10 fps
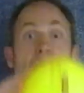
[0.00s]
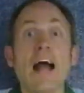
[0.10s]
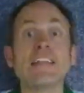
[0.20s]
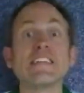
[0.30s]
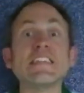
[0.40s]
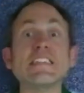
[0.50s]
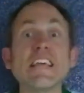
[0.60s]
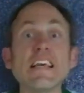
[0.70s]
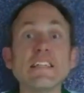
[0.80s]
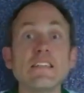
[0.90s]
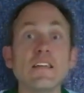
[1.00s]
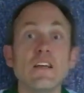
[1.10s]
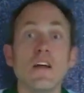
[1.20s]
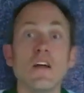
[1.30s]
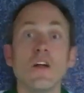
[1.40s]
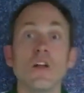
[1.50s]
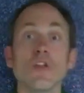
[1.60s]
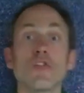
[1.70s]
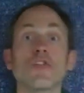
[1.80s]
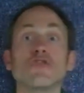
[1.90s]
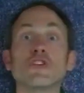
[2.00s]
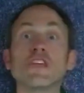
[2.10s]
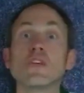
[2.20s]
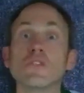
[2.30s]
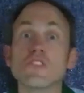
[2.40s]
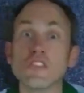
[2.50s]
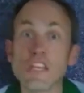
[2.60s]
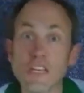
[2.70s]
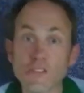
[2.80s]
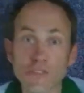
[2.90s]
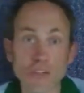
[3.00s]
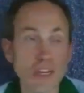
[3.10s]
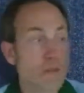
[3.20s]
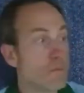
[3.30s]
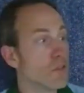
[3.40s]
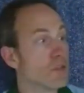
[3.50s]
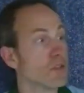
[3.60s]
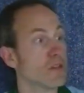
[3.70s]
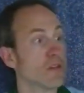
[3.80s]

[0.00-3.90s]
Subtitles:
And as he did, the tree could see his dreams.